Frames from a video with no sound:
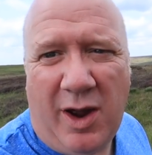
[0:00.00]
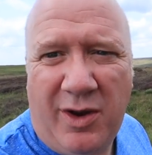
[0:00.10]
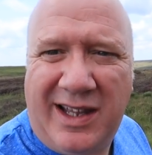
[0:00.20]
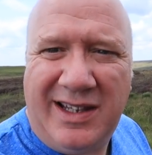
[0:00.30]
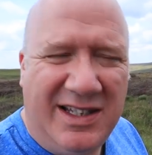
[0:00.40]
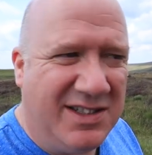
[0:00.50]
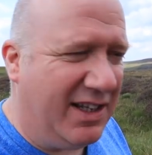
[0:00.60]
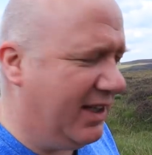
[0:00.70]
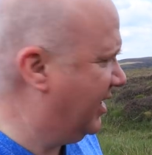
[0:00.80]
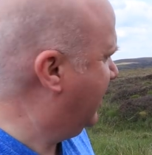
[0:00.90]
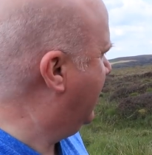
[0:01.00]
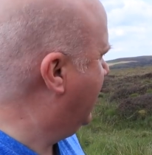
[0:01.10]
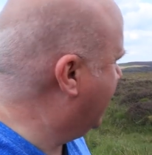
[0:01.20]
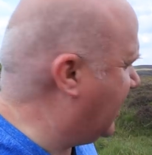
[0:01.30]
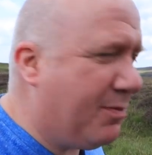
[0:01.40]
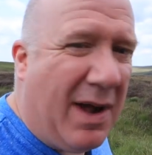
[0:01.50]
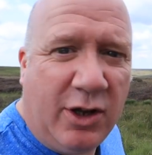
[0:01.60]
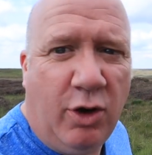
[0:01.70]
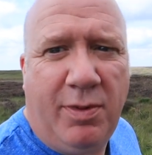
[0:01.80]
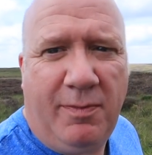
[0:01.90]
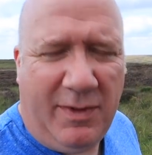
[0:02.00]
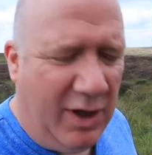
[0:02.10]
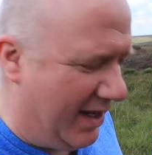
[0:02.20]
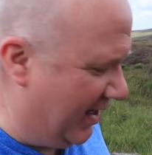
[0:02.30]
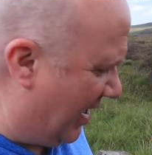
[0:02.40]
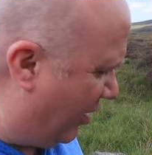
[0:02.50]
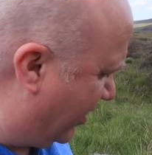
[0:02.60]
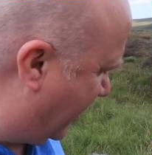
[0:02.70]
where I can easily get it back up in the air